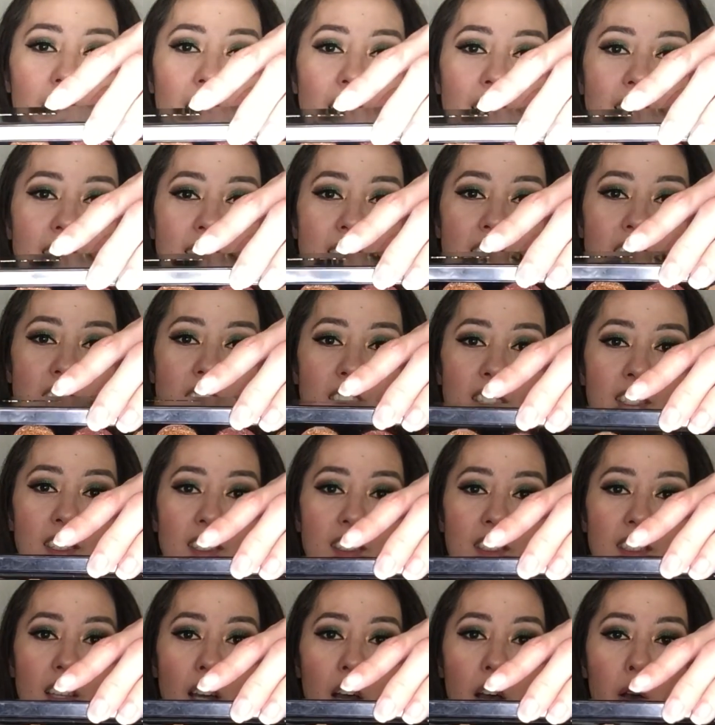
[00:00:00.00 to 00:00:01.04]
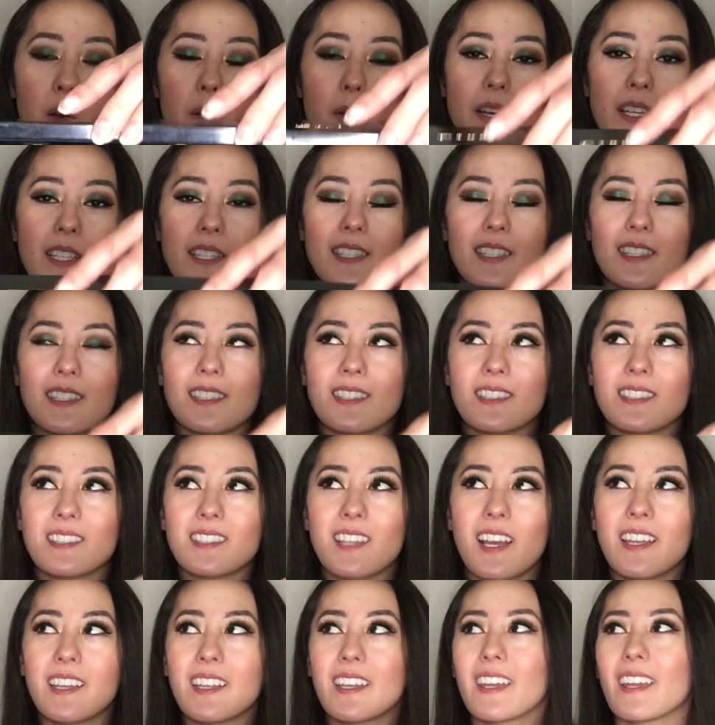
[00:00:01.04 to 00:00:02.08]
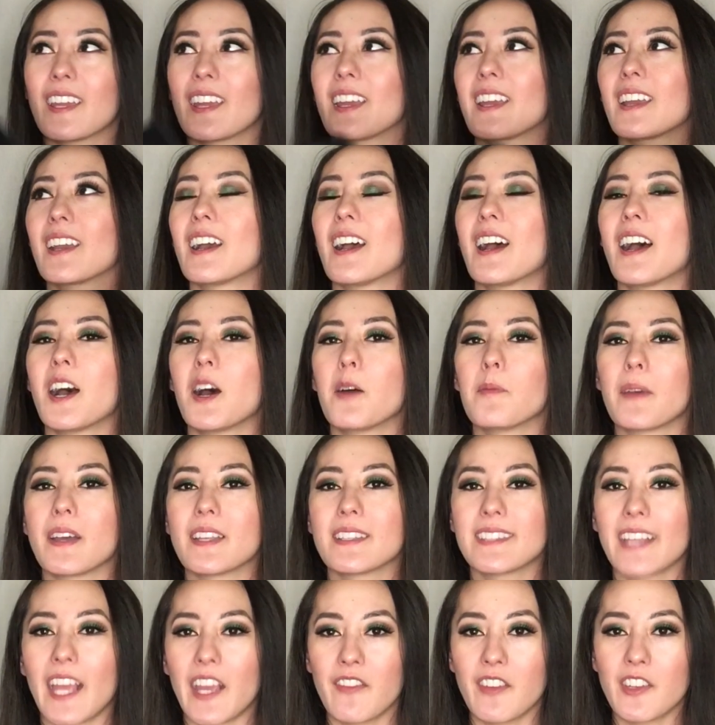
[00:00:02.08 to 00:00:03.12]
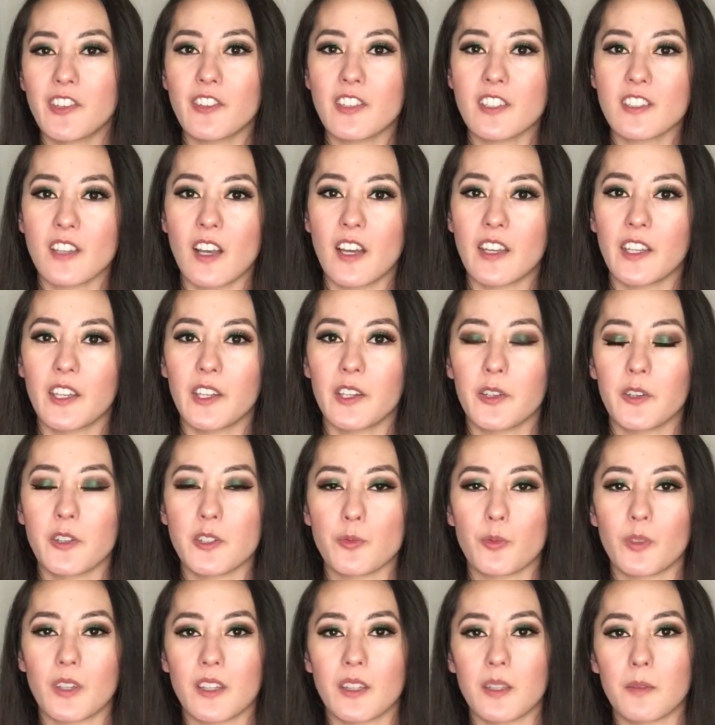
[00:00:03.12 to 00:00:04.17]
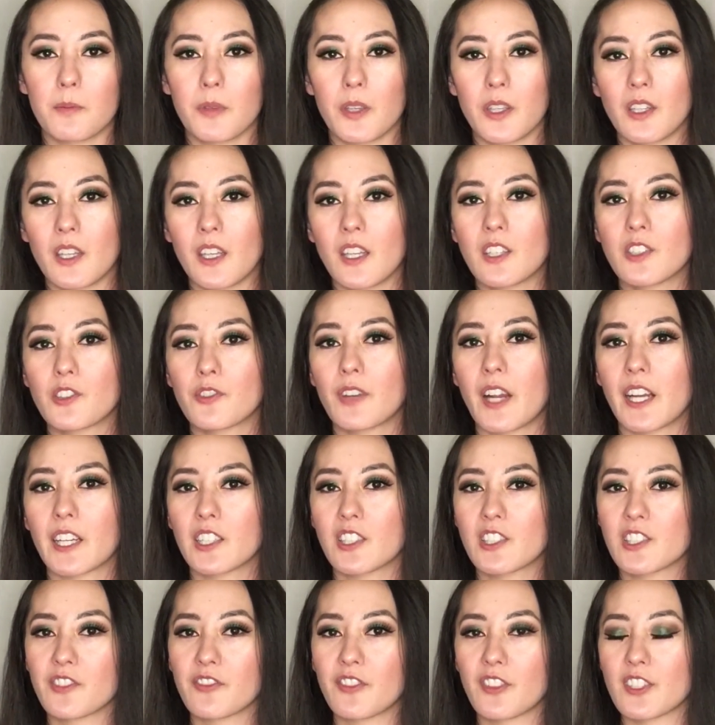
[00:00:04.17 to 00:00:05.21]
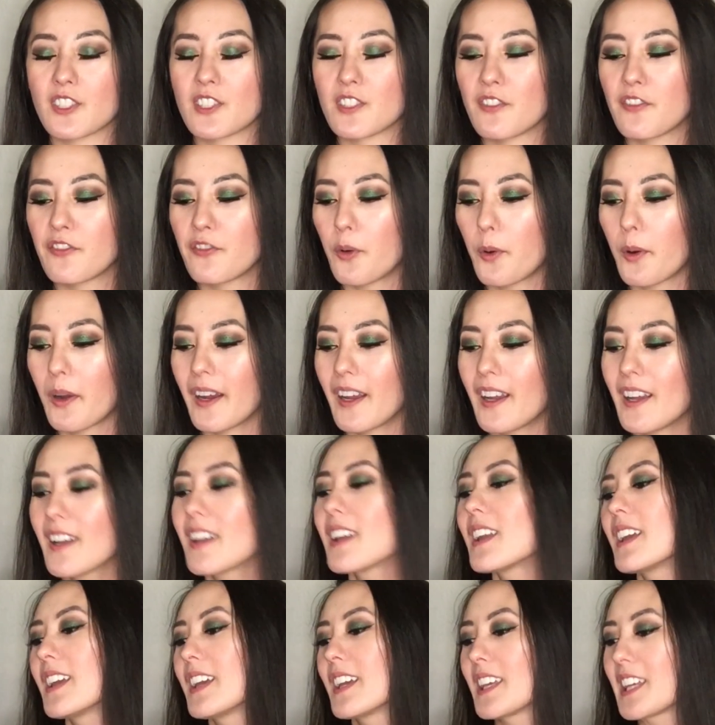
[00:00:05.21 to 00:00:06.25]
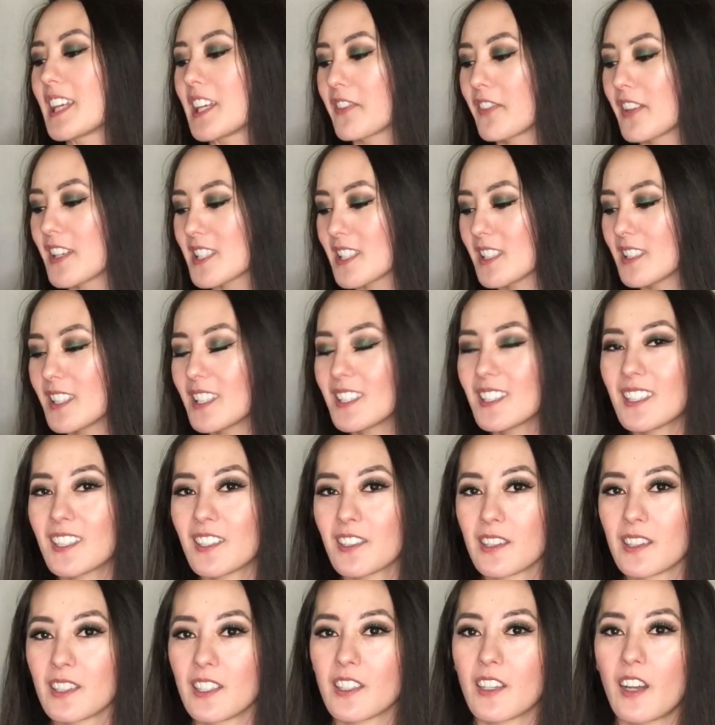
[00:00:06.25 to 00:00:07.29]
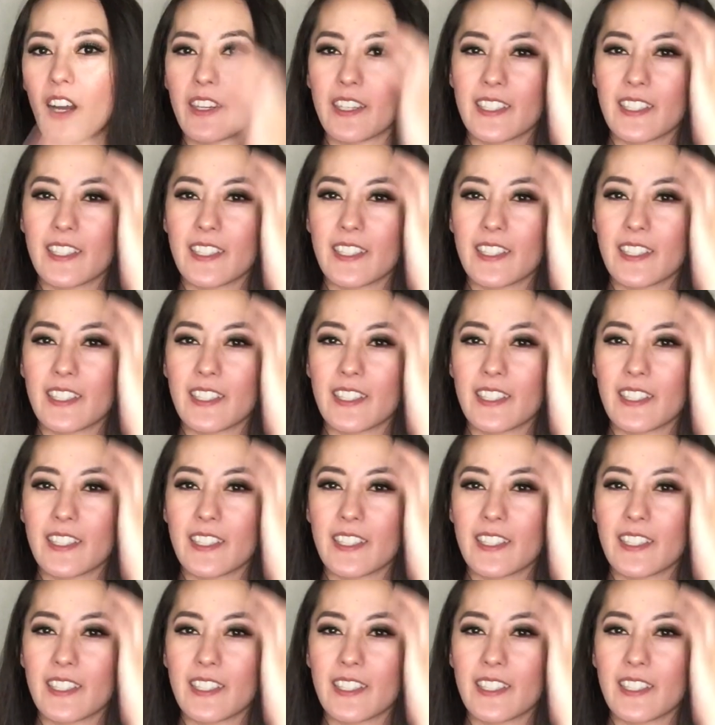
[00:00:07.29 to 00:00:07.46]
This is just so stunning. David Rosano, who's one of the beauty directors for Sephora, he recently did a look on